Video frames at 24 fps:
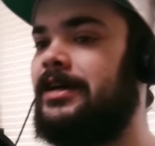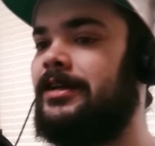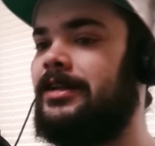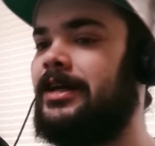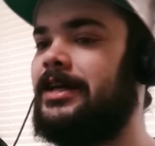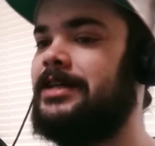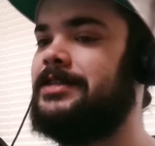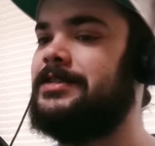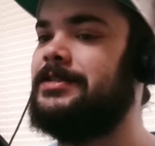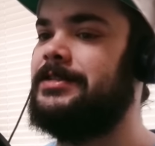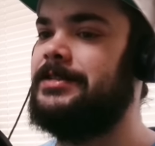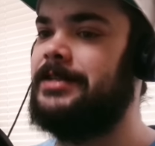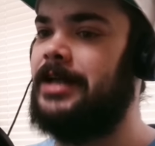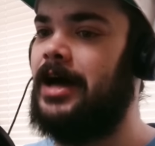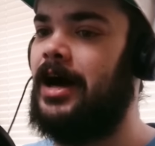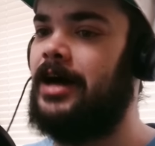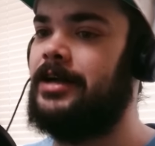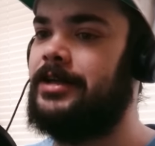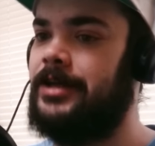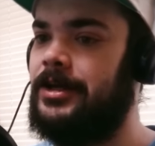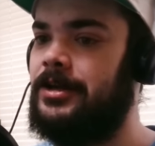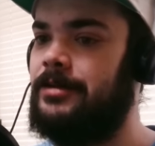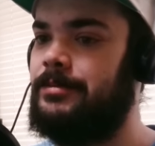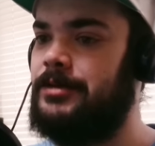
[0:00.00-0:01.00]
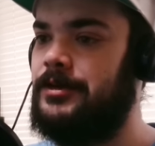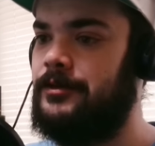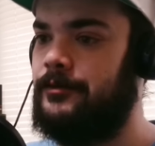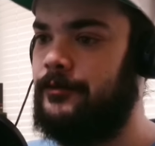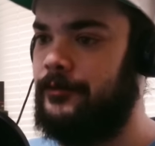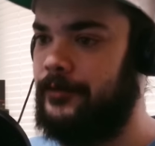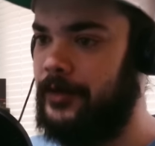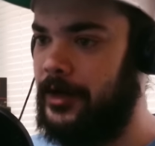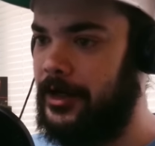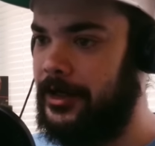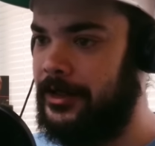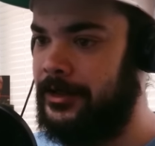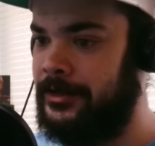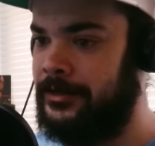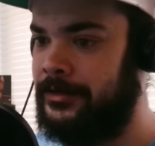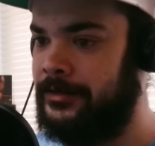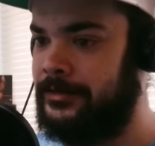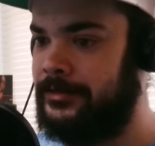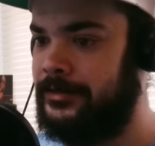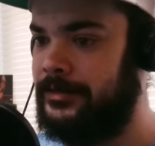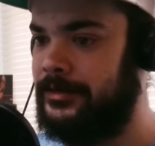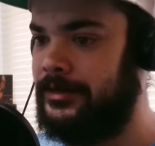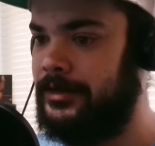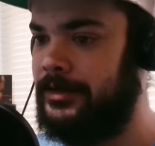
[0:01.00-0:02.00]
Like, it's not going to be fun
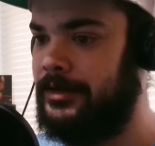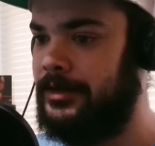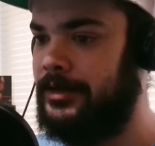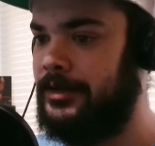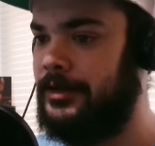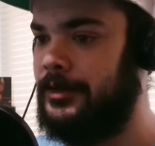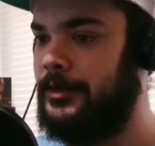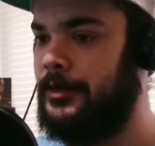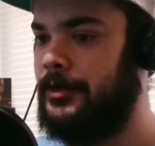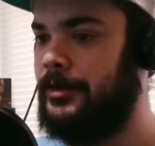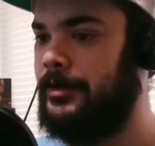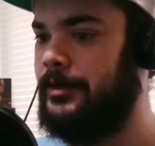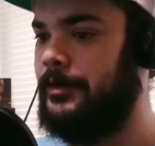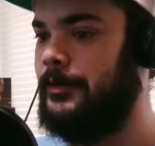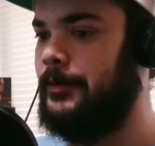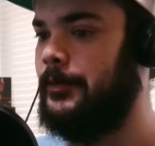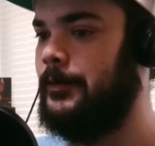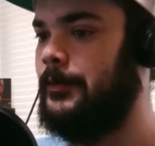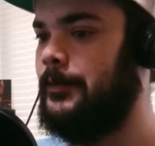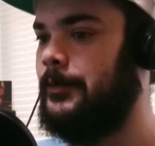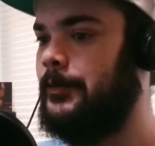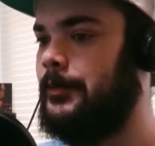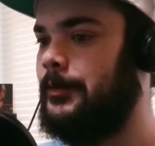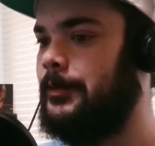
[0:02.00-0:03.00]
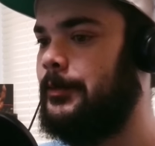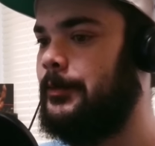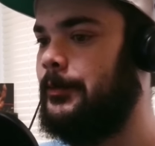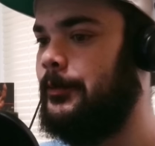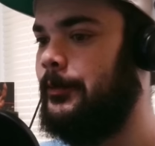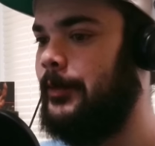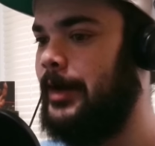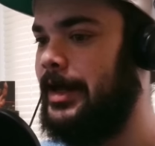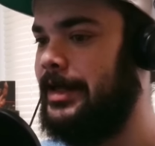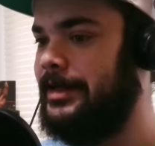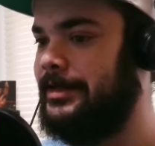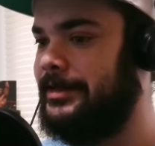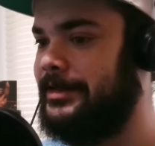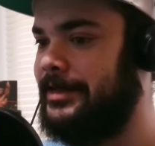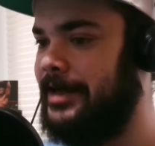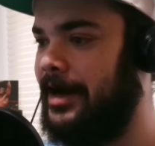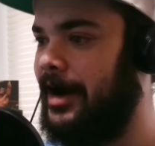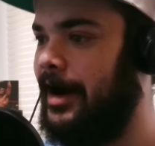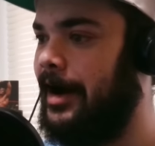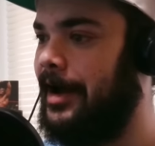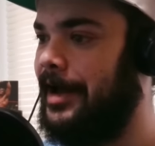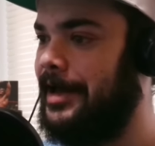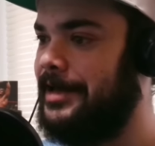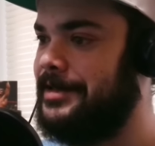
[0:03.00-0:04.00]
when
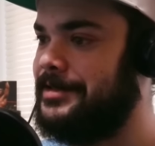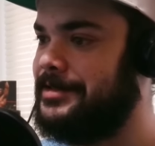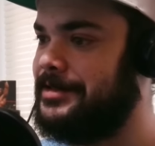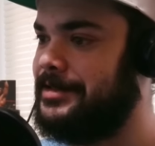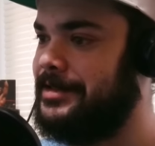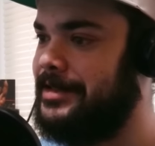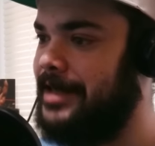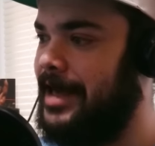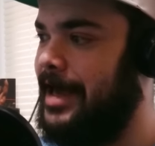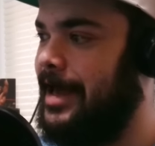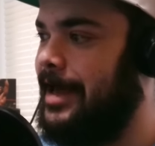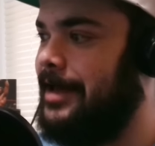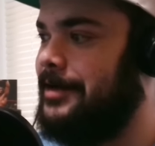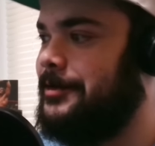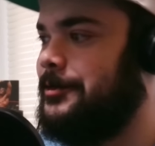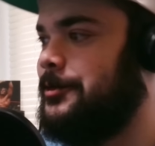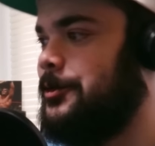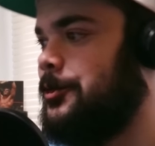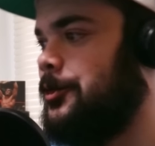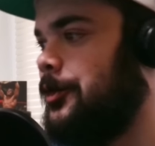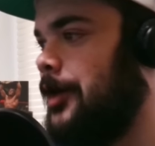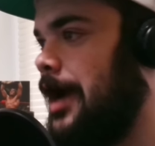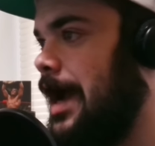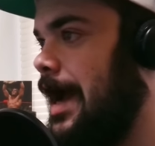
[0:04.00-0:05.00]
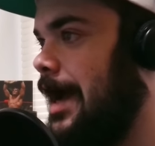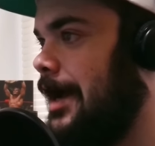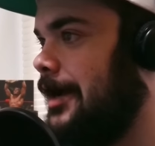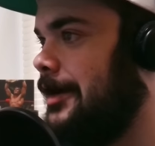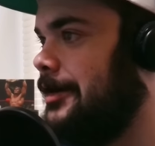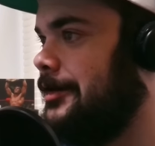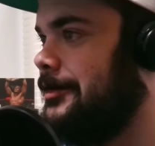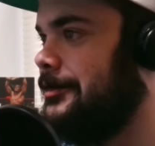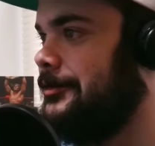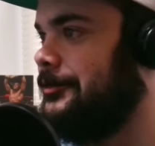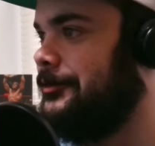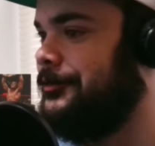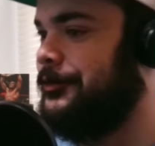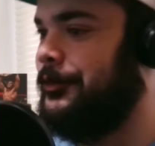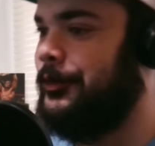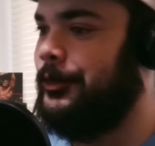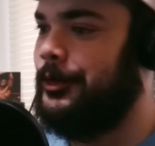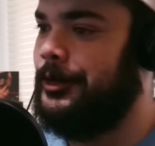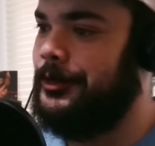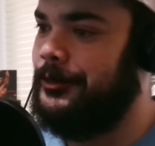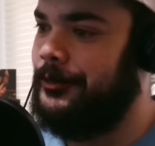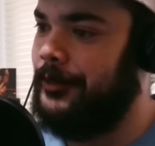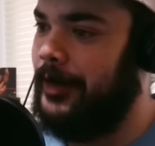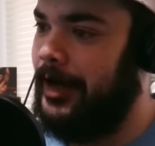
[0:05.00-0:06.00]
guys can't crack
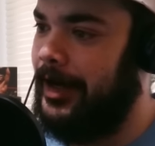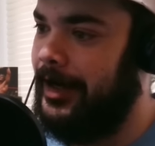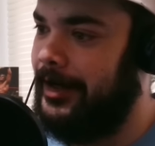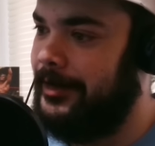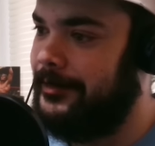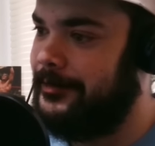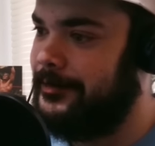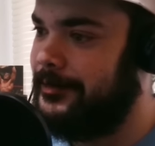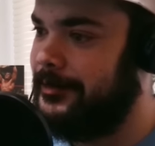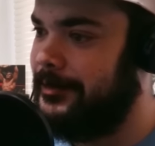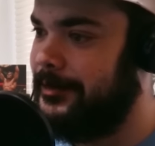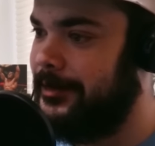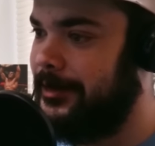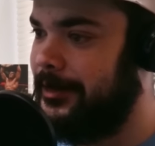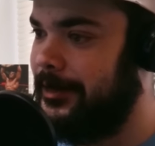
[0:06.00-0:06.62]
45.